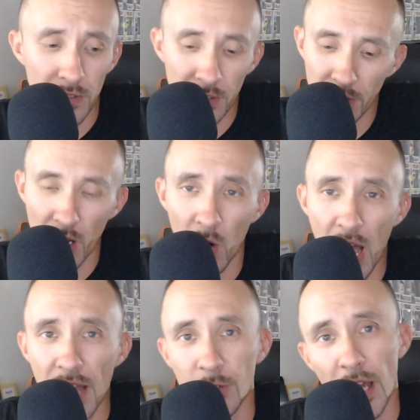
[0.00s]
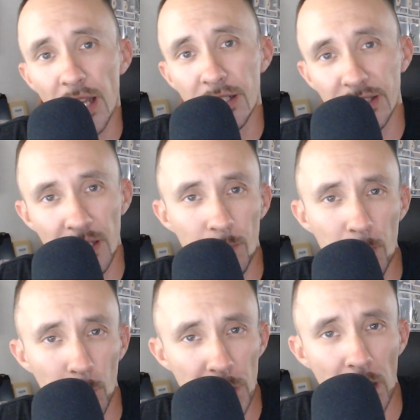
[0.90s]
you know, I try to give
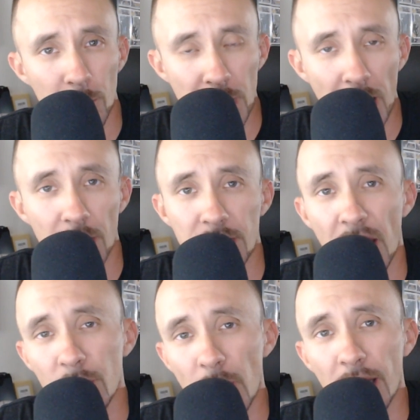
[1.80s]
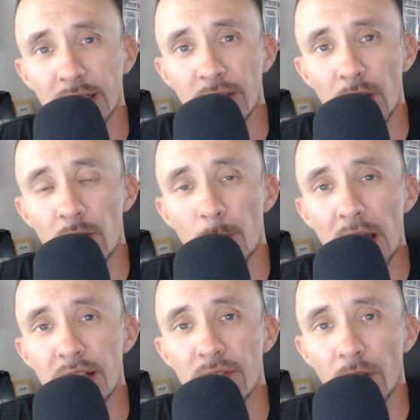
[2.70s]
people channel shoutouts and try to give
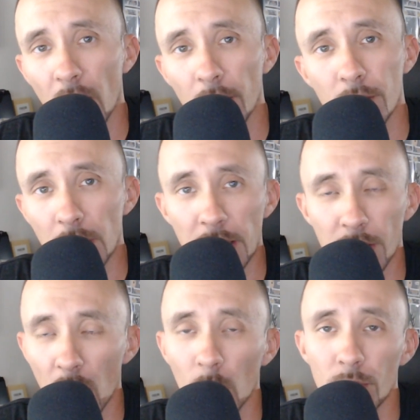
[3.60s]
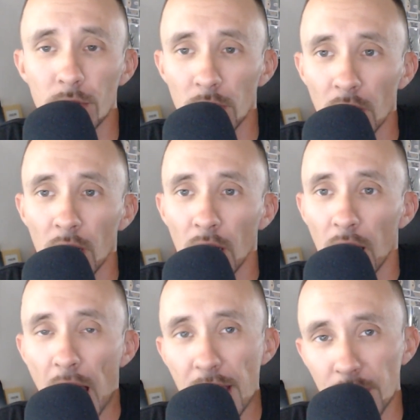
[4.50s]
everybody fun. You know,
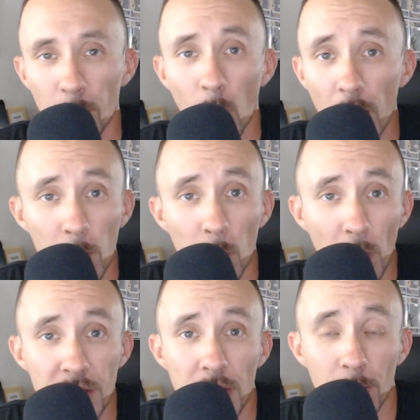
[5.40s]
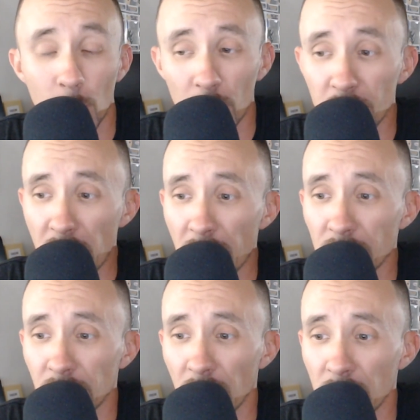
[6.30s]
at some point I'm gonna probably stop doing the
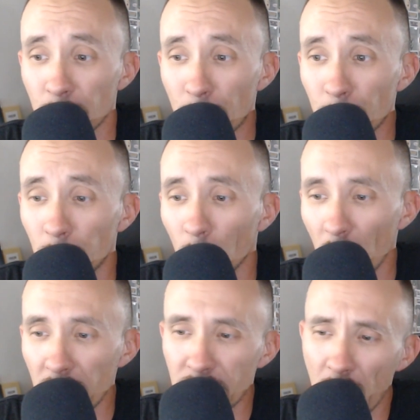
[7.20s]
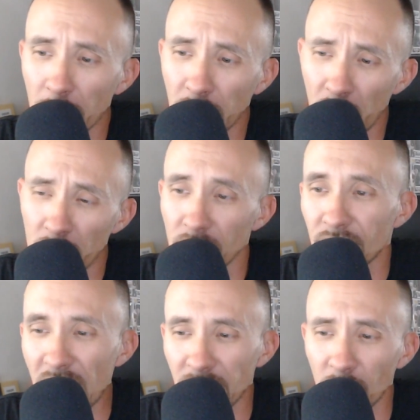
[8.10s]
shoutouts because people. What is up, Kurt?
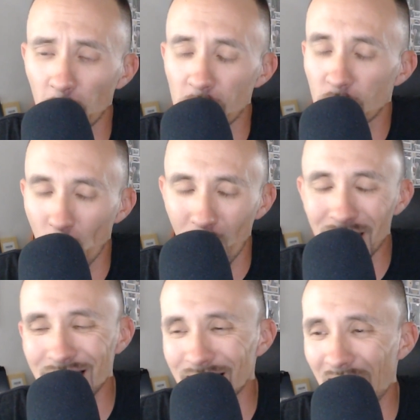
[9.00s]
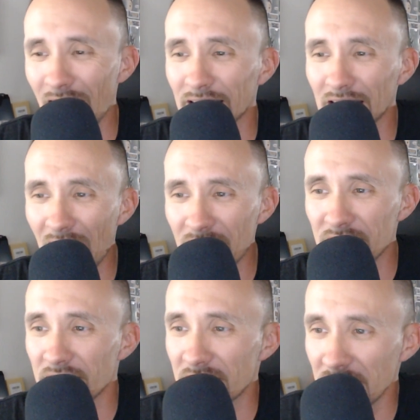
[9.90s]
Thank you for joining. I'm glad
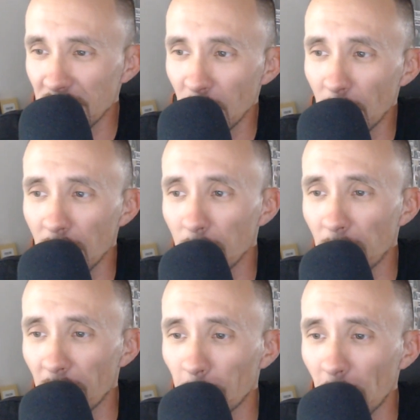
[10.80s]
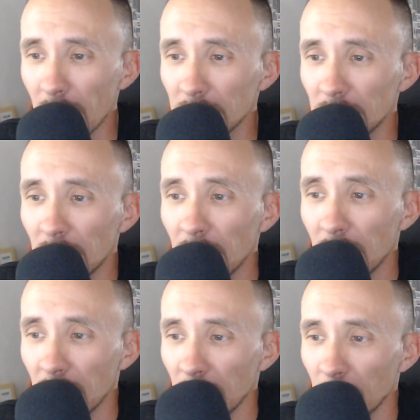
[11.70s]
to see you here, my friend.
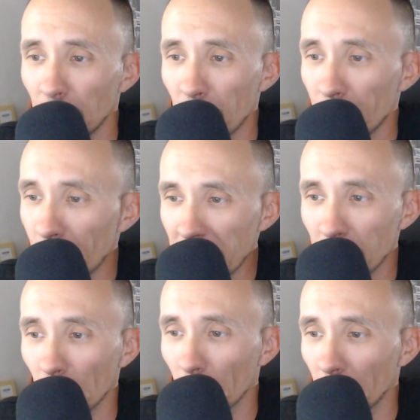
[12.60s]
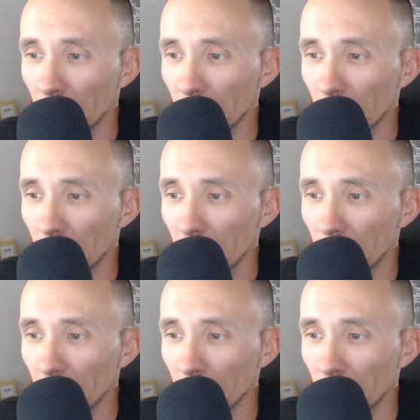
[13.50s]
But people,